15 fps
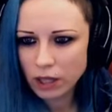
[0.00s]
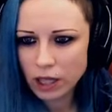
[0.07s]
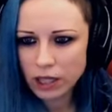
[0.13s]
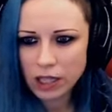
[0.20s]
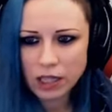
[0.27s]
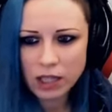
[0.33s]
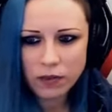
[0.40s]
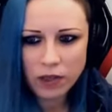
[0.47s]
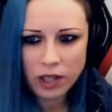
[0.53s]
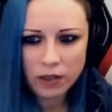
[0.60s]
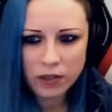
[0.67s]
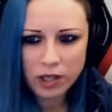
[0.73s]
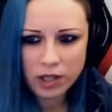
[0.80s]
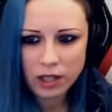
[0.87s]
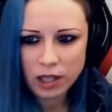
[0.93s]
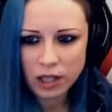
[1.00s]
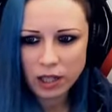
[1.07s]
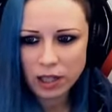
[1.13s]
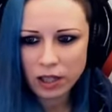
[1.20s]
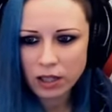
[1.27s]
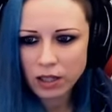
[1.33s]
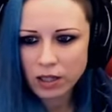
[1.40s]
I guess we have
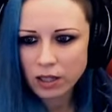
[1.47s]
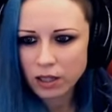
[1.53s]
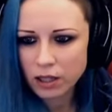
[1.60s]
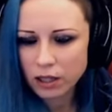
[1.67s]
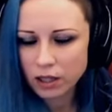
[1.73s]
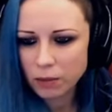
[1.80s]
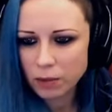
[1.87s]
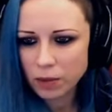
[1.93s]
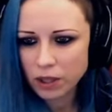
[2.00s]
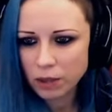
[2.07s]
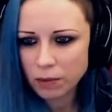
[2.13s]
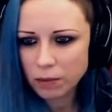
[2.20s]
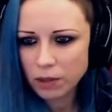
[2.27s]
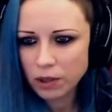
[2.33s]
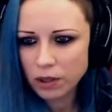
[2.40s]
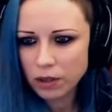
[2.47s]
sneakies in the blim.